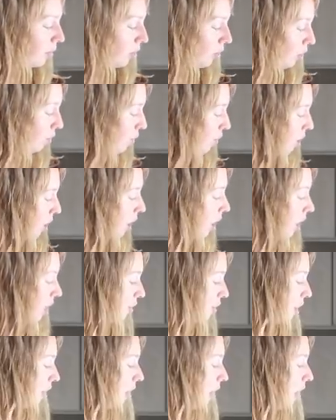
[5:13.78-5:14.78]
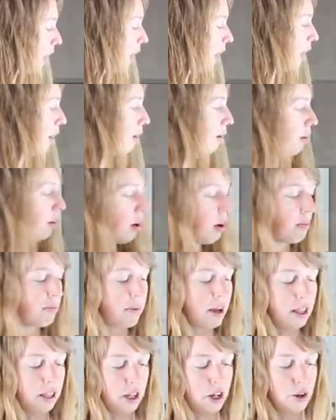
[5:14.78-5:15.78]
for laundry, I
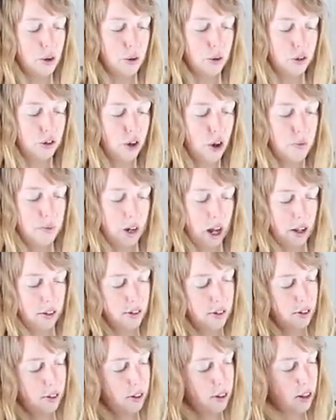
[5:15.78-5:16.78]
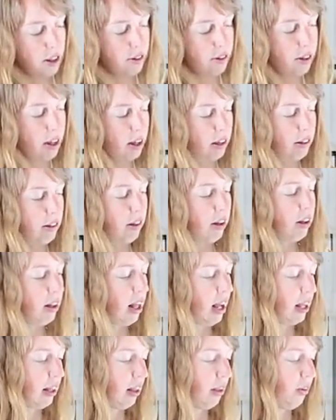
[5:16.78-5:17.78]
mainly use soap nuts. These things look
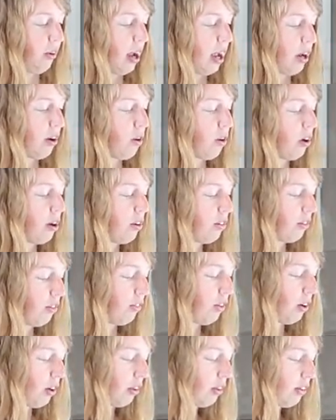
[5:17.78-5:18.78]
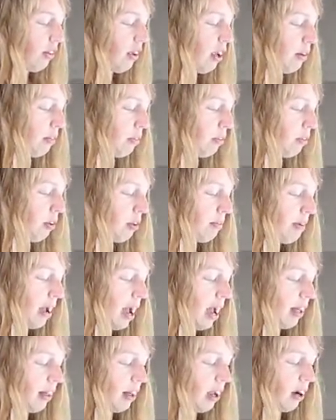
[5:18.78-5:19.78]
like little acorns, if you can see them through the
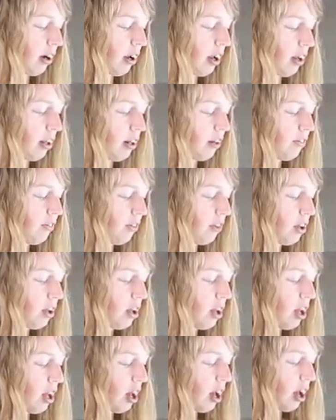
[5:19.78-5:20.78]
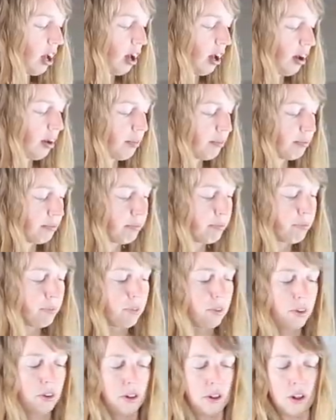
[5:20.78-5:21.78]
bag there, kind of. Um,
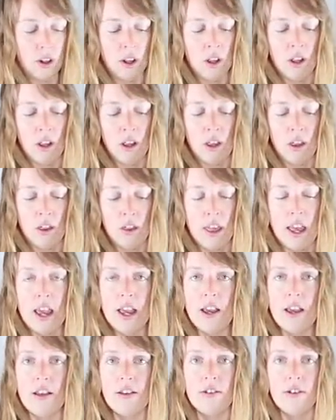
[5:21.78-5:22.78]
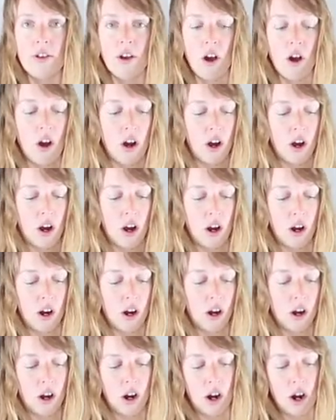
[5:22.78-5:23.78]
these
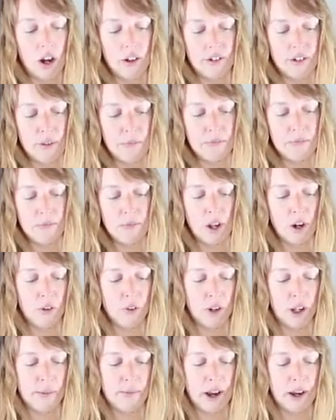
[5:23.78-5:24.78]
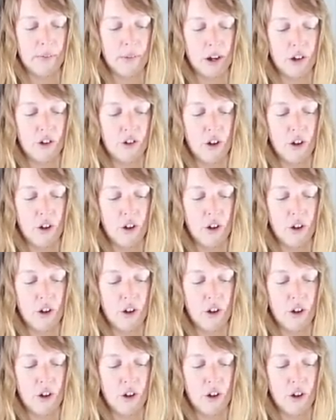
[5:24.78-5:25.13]
are, are awesome. They don't really make much